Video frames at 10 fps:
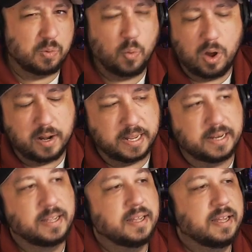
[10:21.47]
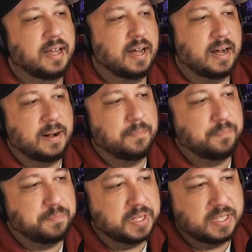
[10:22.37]
wanted.
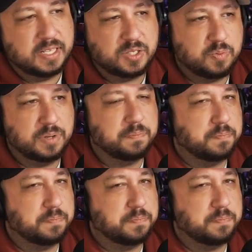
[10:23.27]
But this one